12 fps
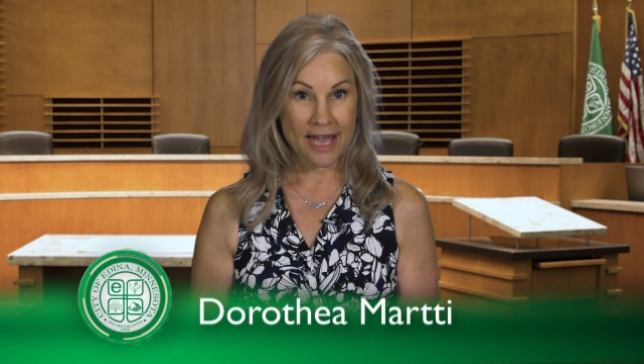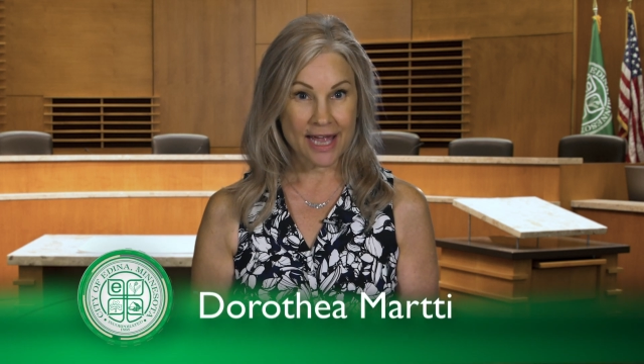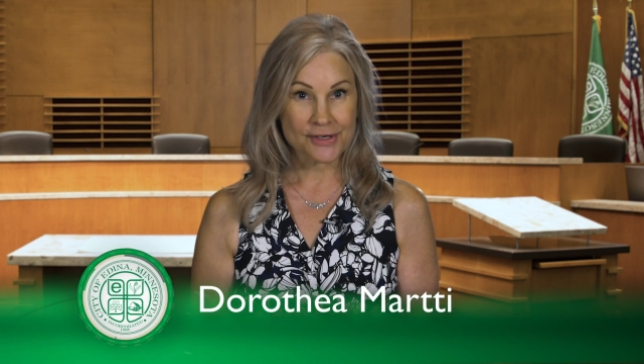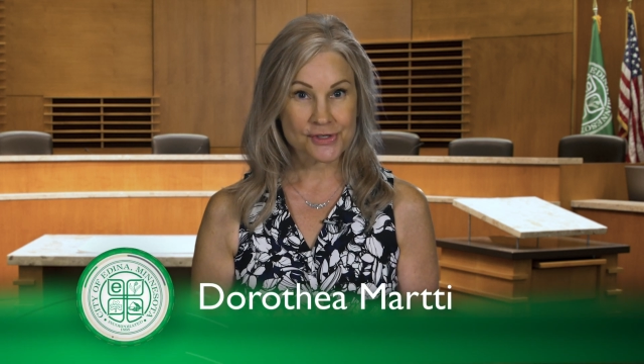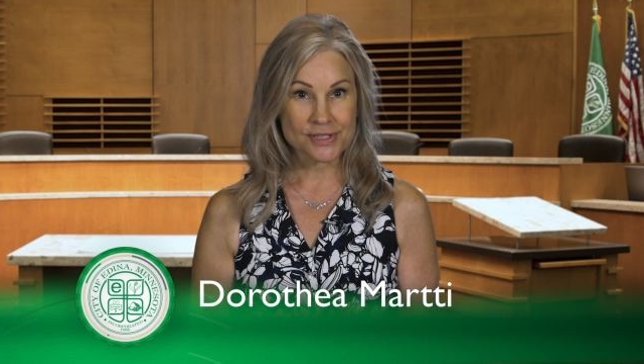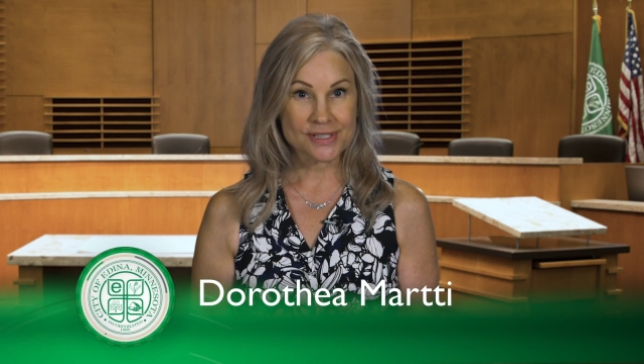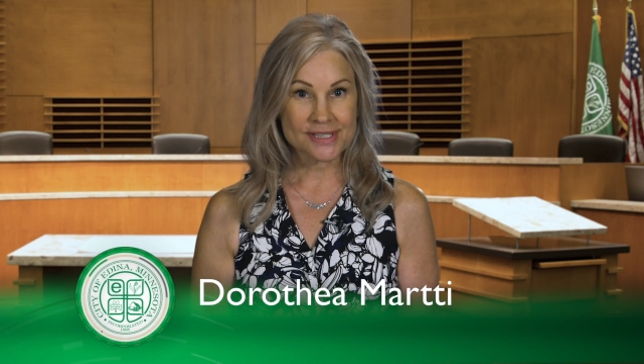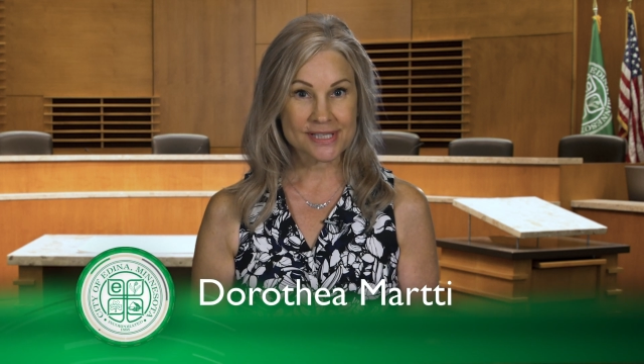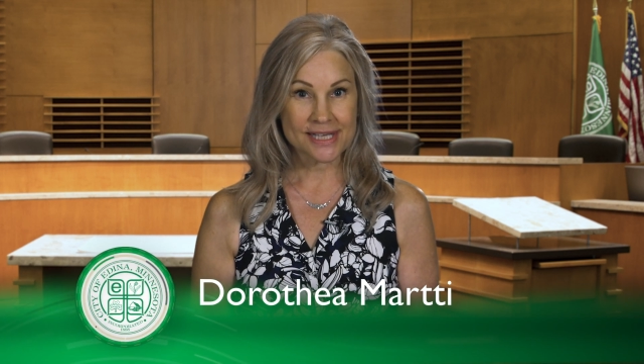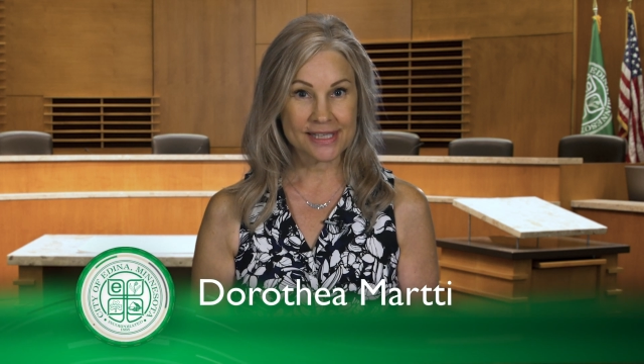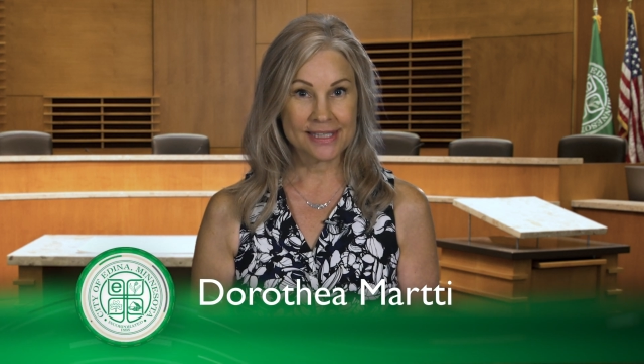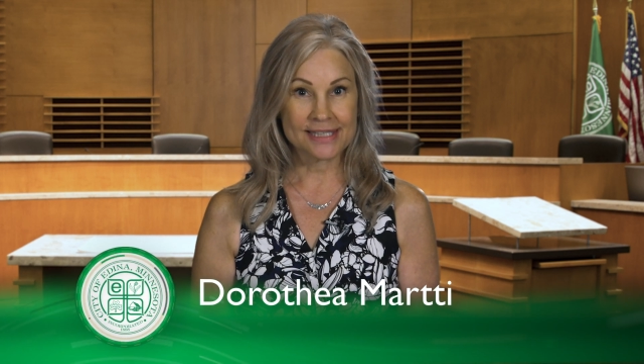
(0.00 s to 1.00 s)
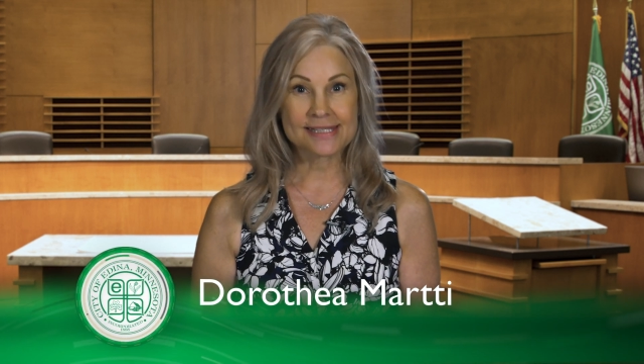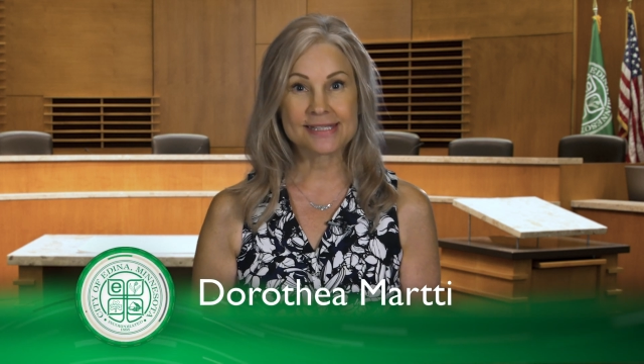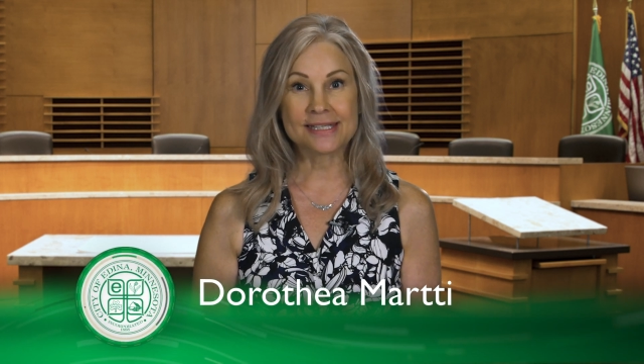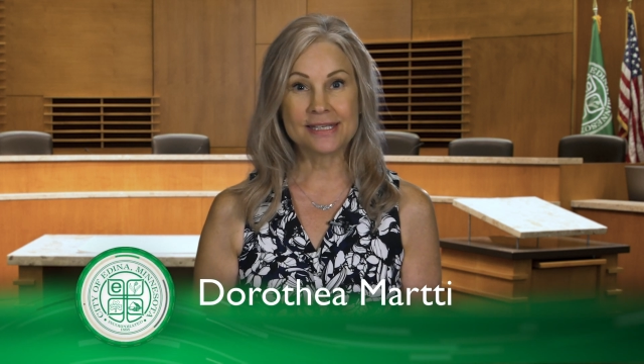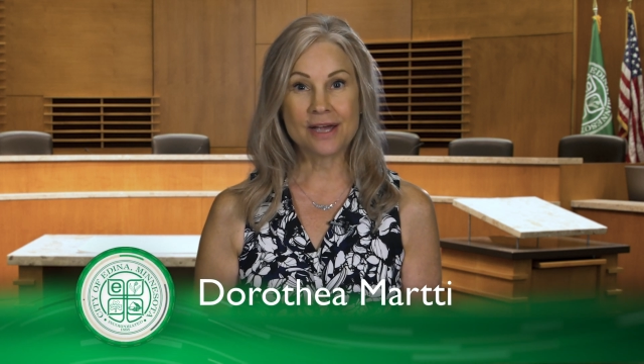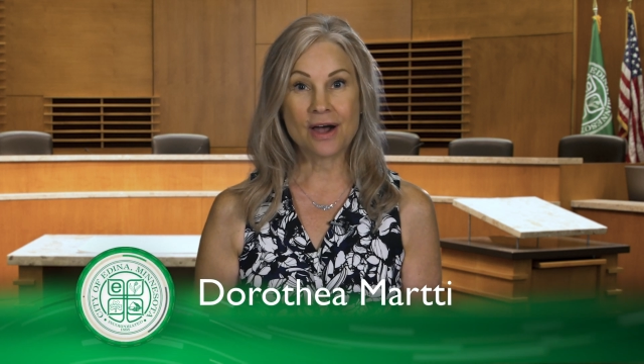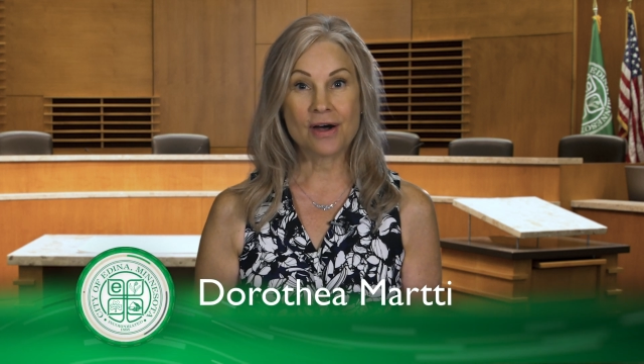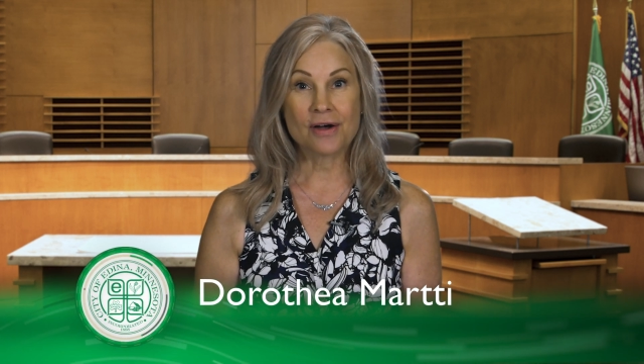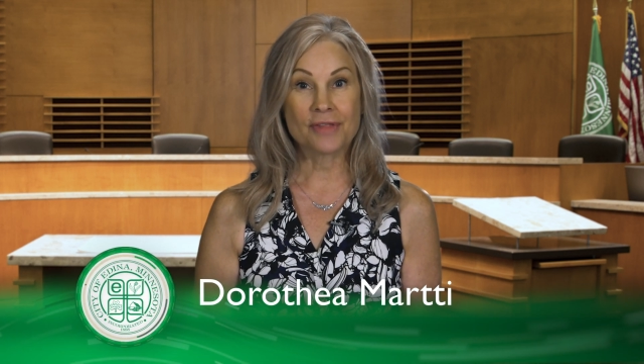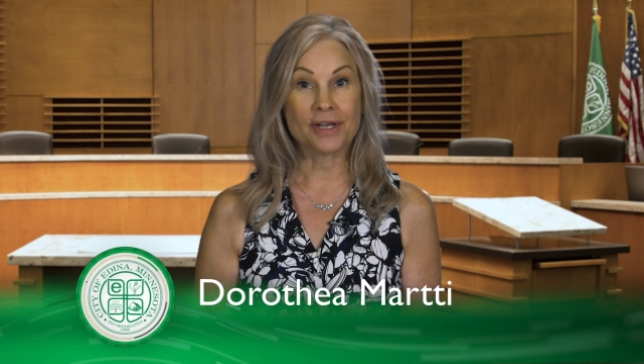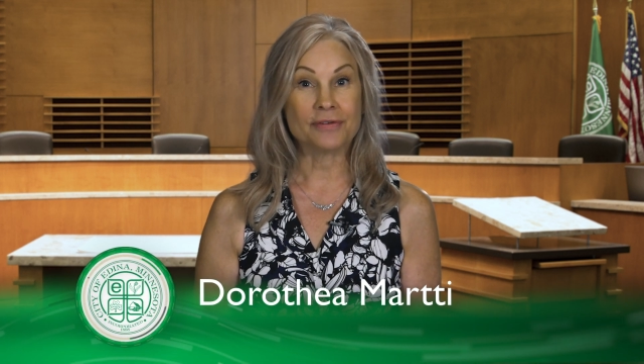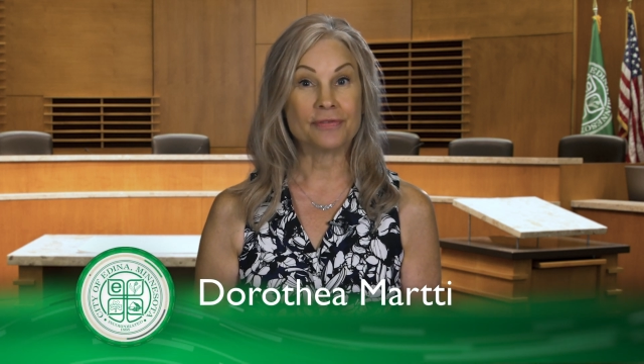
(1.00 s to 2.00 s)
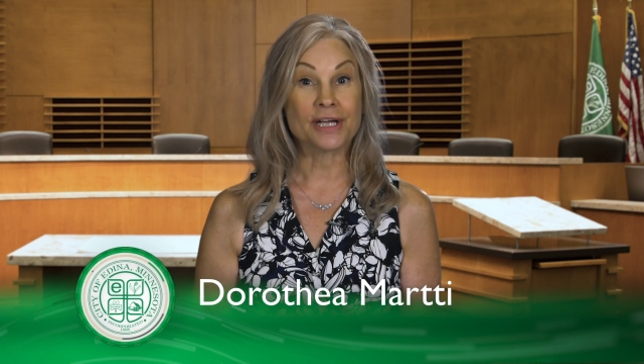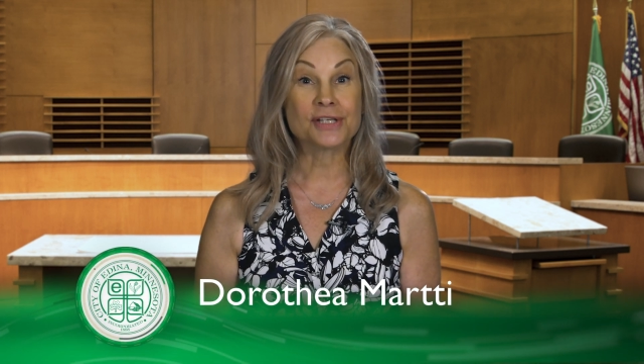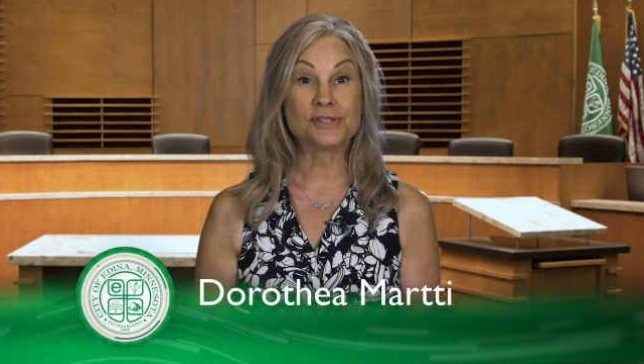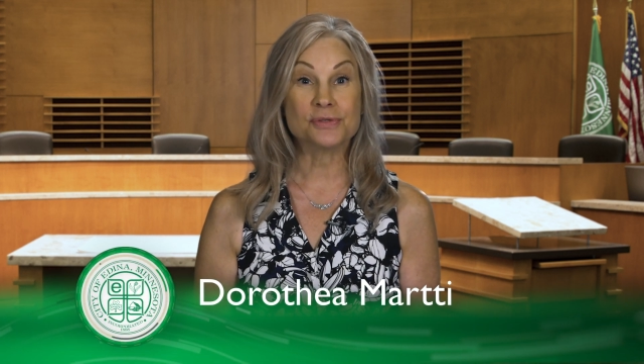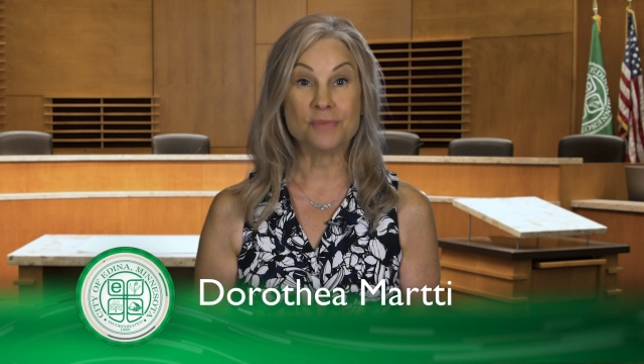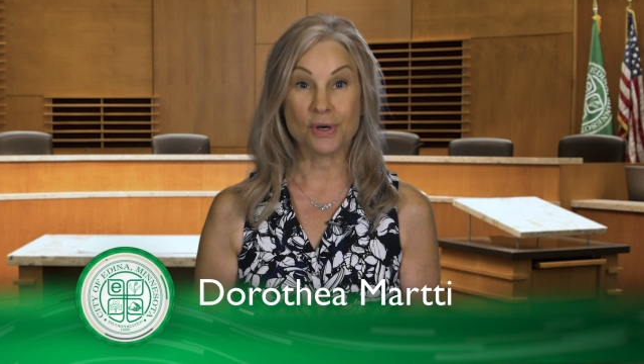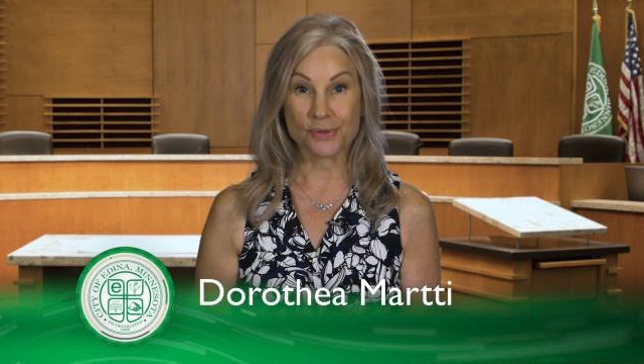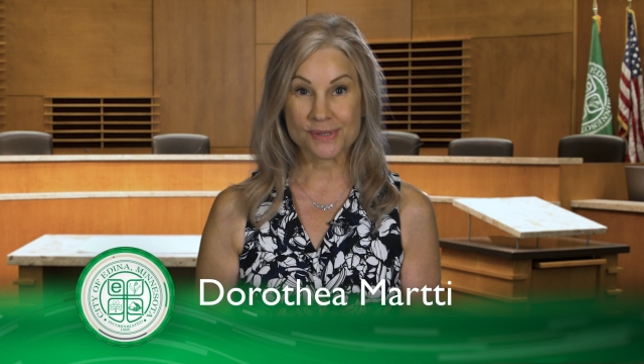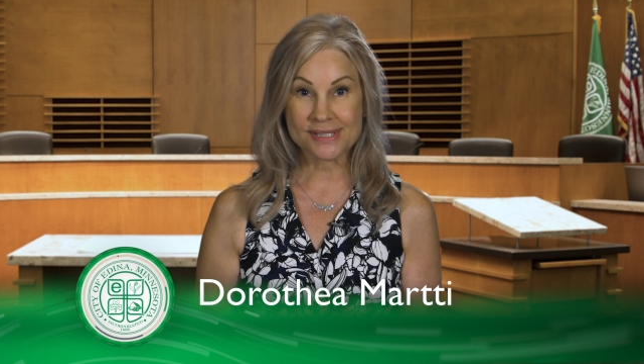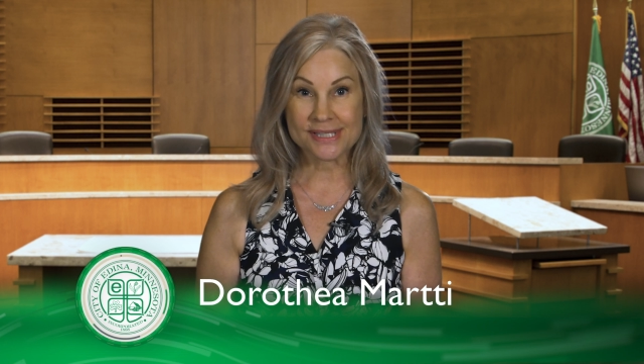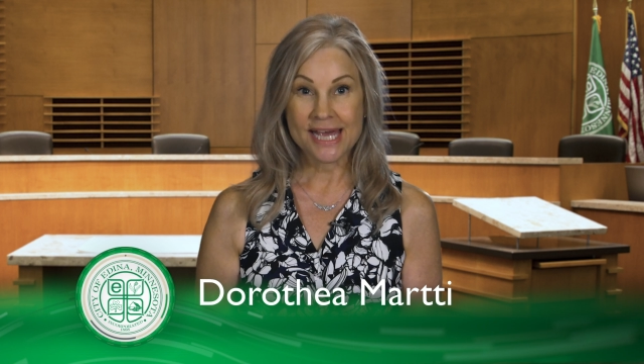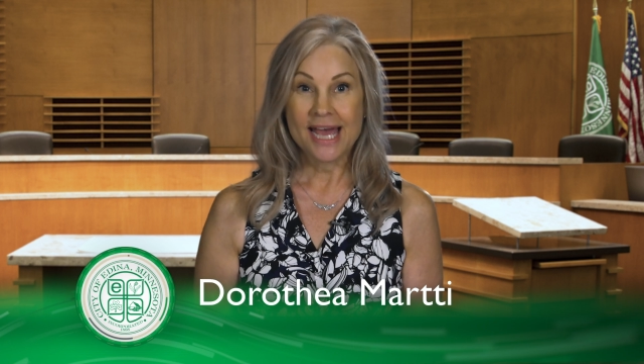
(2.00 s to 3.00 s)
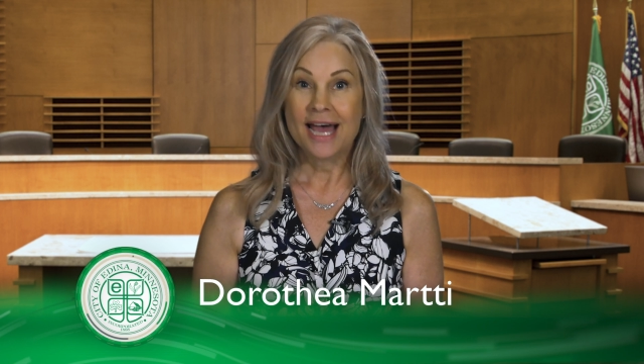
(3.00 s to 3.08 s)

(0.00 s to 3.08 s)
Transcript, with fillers: actions taken at City Hall that affect you most.